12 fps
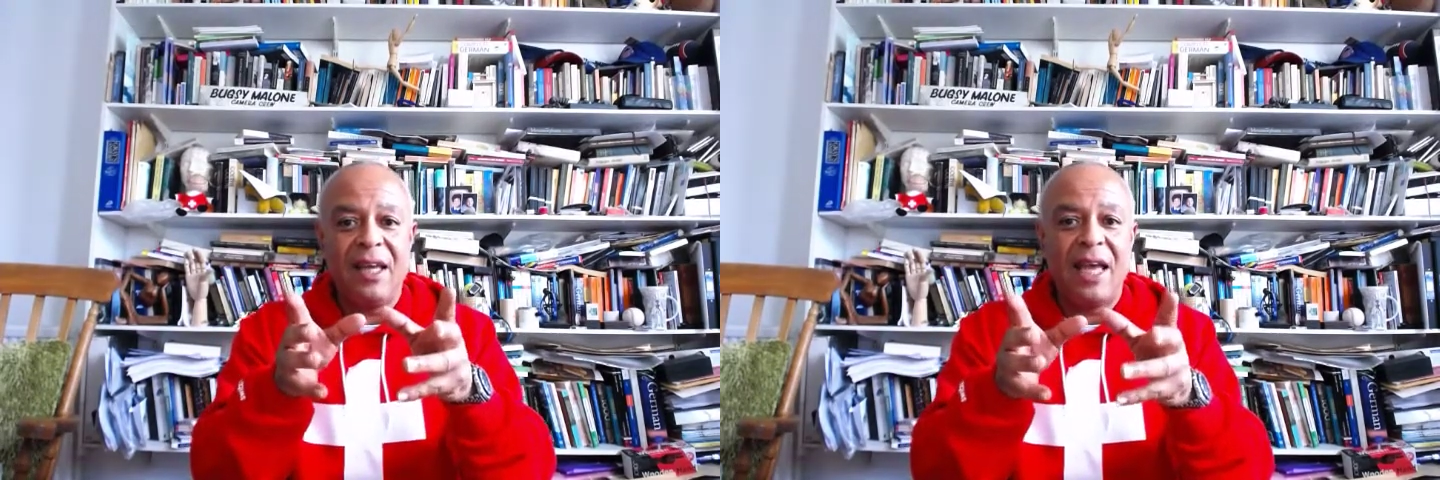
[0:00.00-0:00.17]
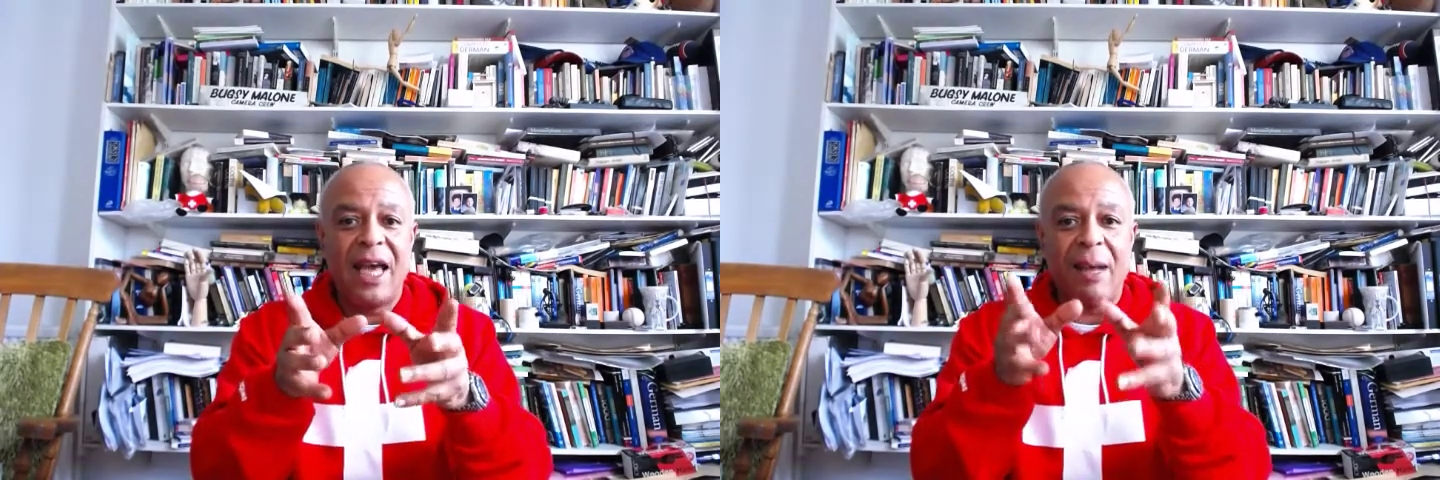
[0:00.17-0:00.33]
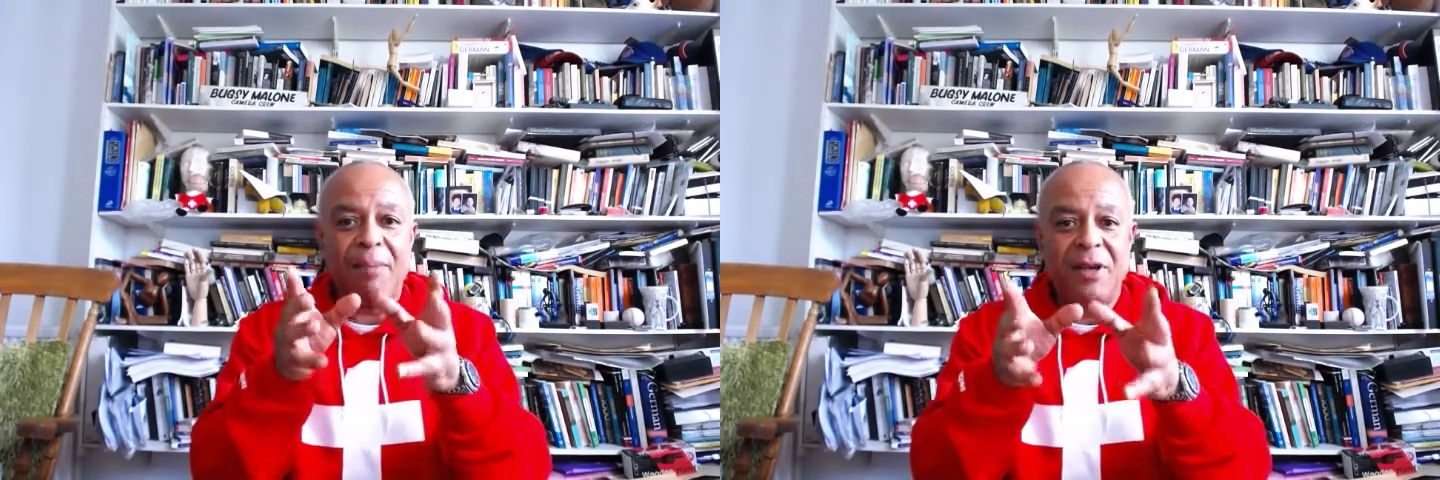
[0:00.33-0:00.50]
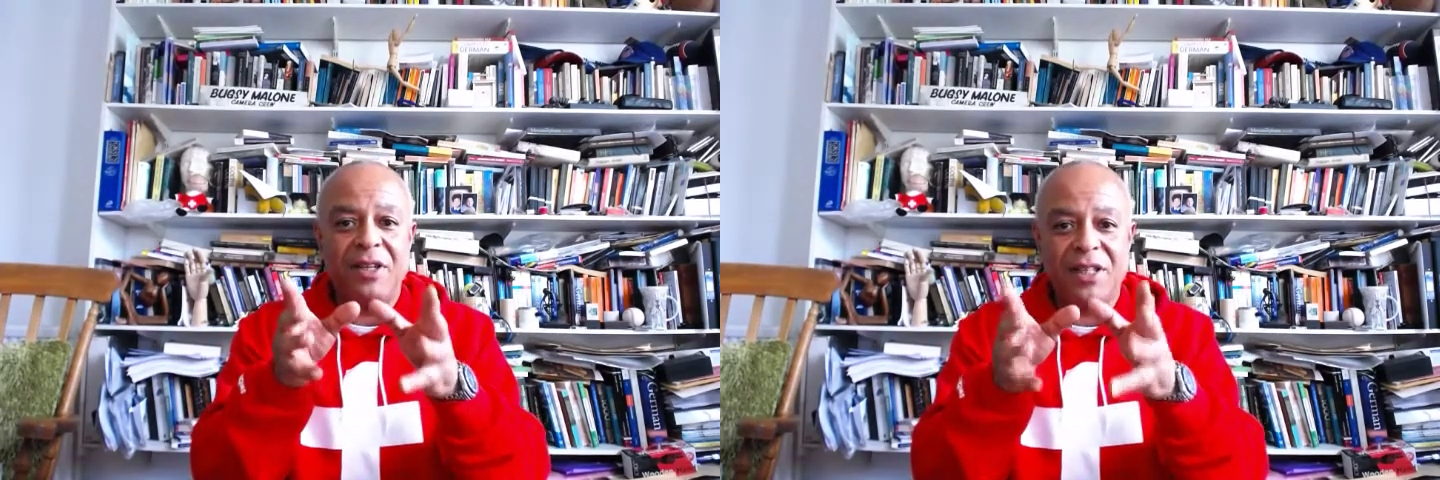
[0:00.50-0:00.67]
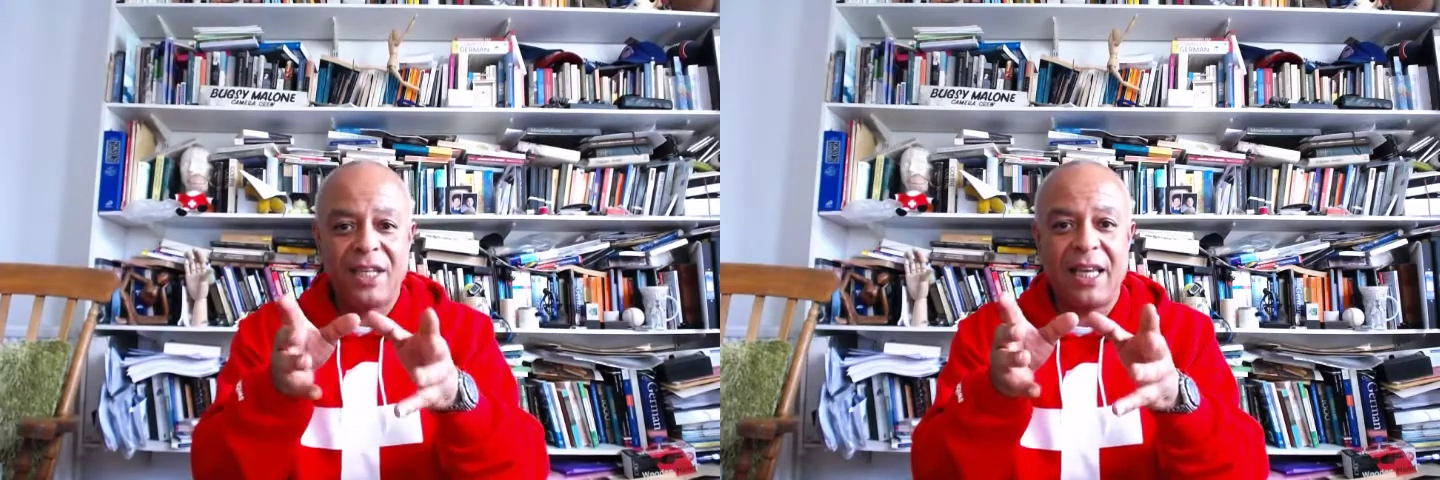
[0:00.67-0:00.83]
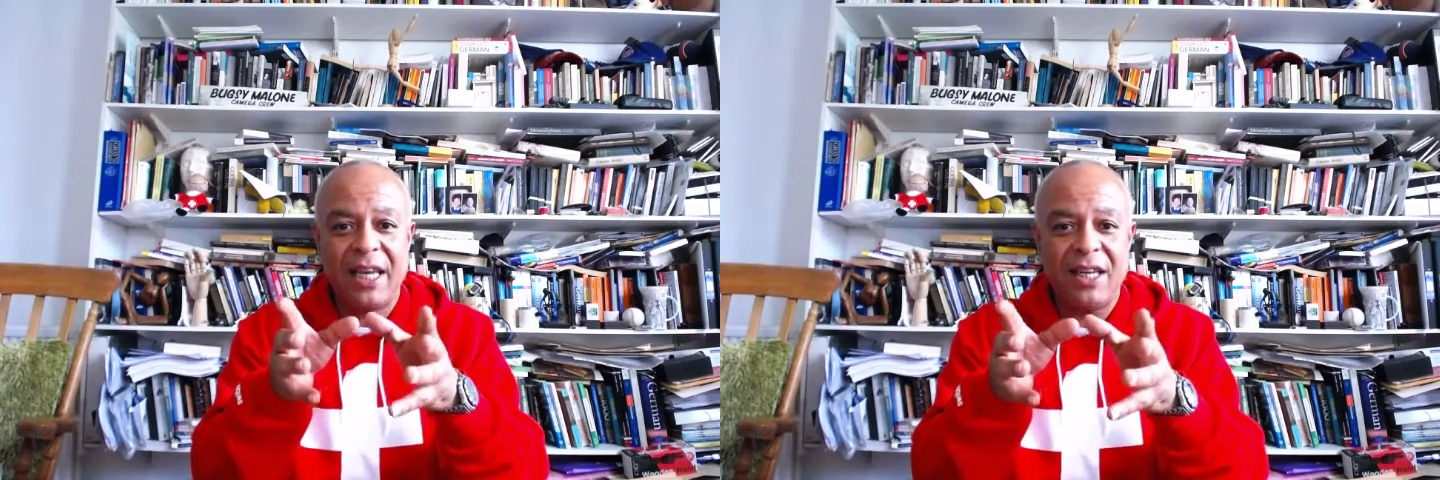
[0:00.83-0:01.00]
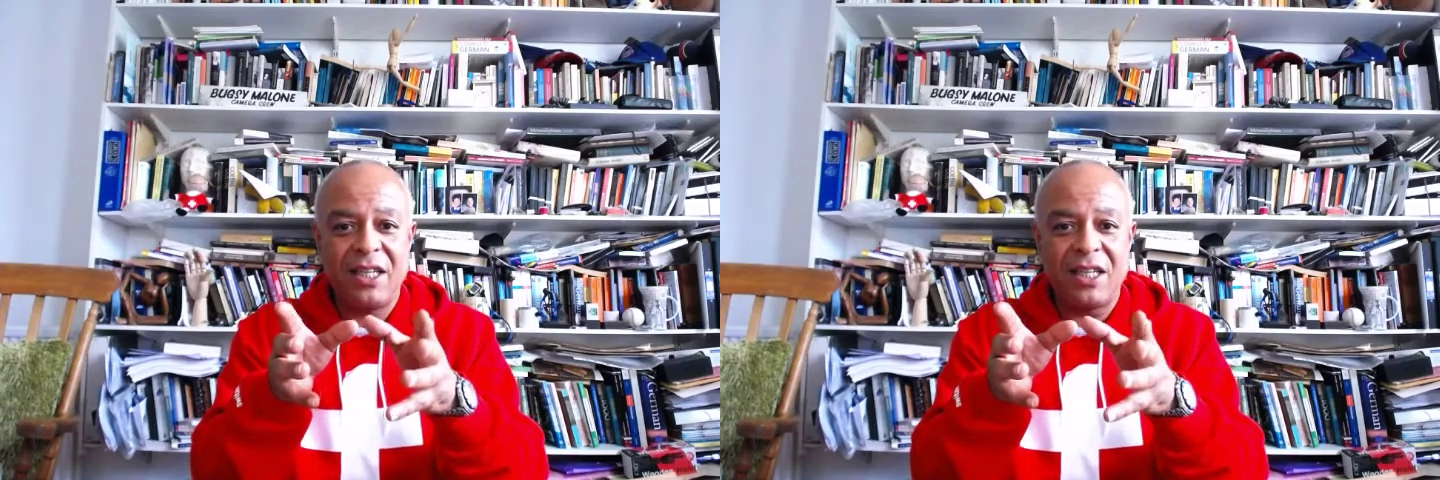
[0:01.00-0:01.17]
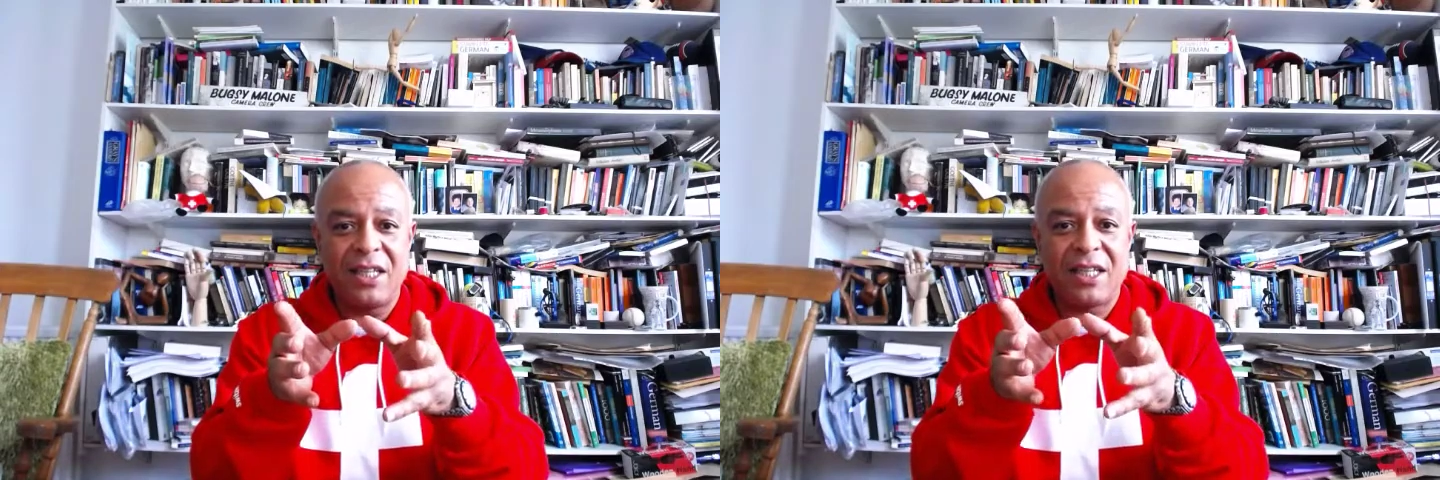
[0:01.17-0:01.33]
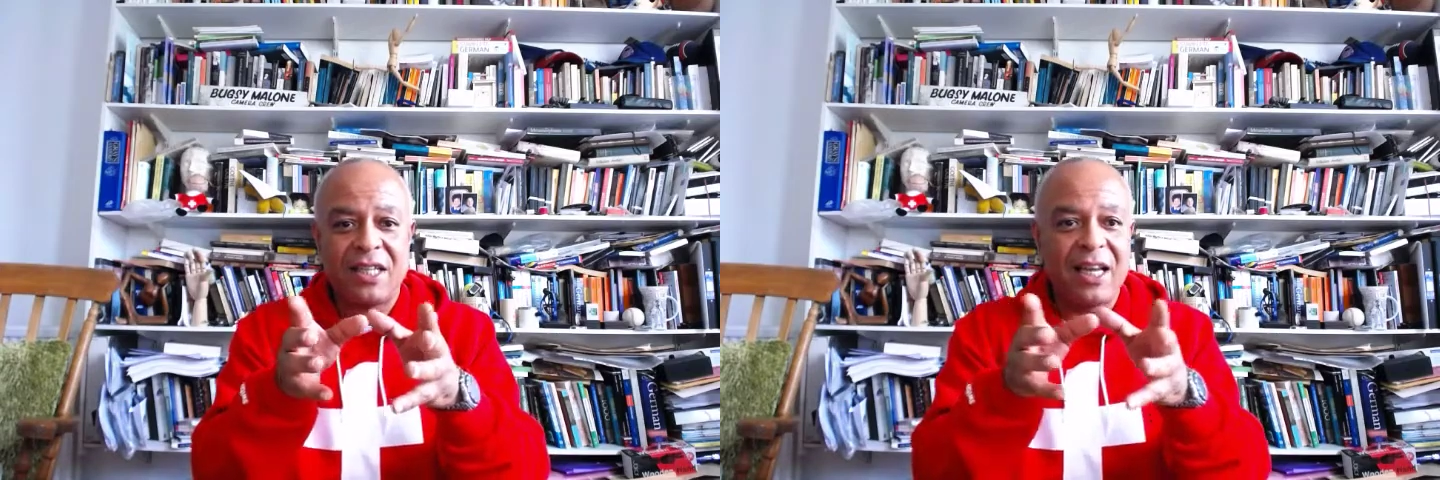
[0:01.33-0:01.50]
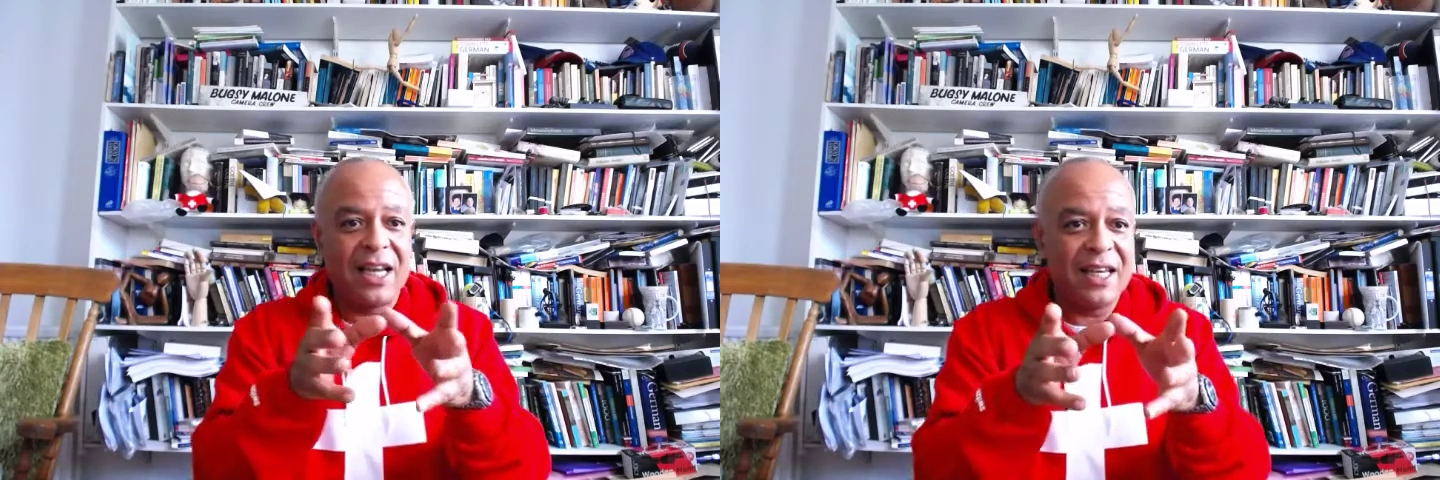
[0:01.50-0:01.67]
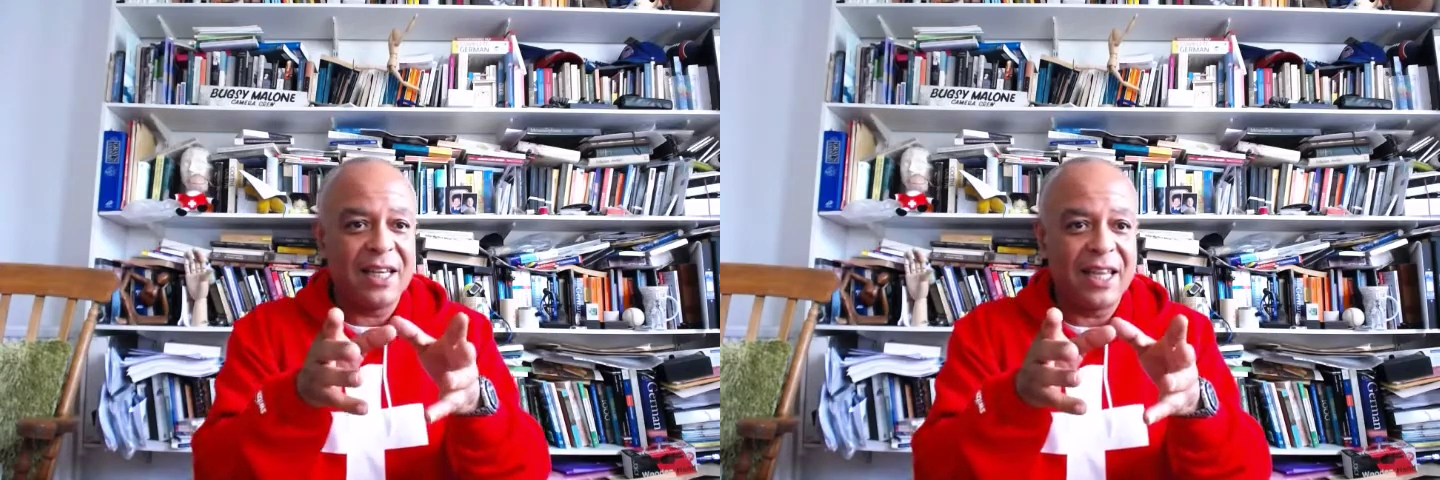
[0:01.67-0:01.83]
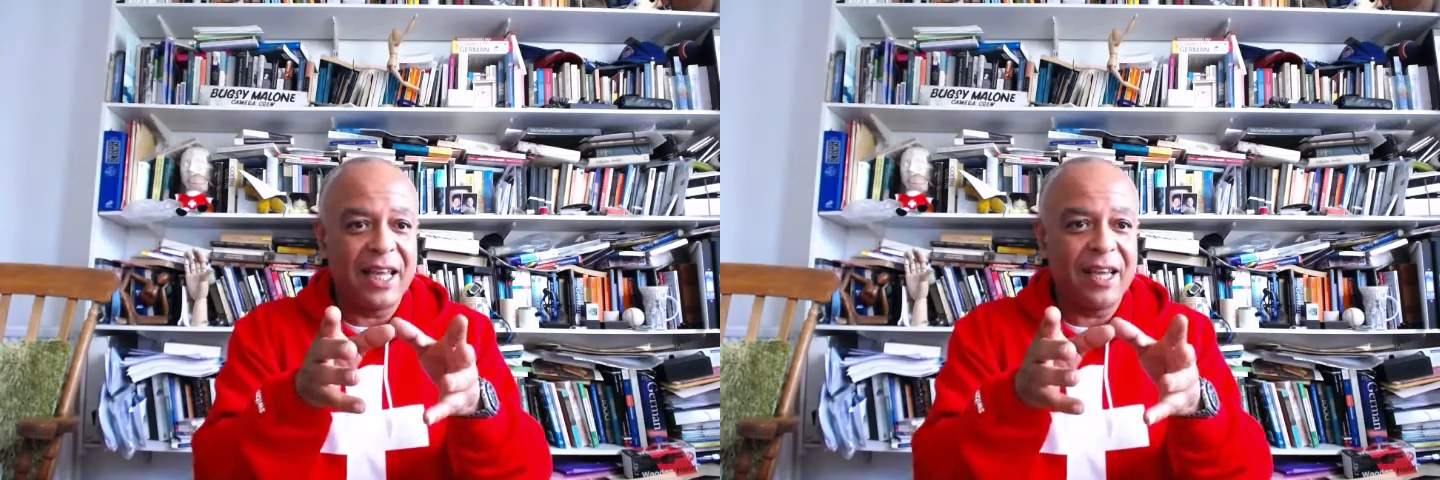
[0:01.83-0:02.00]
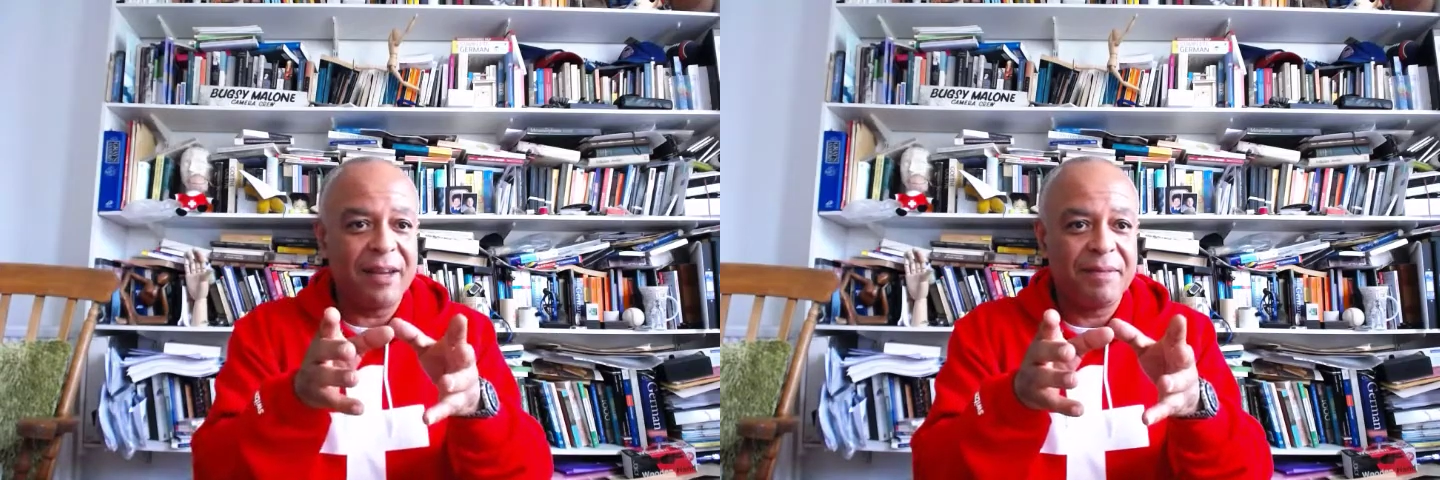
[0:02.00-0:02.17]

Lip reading: and my seeing just slightly there.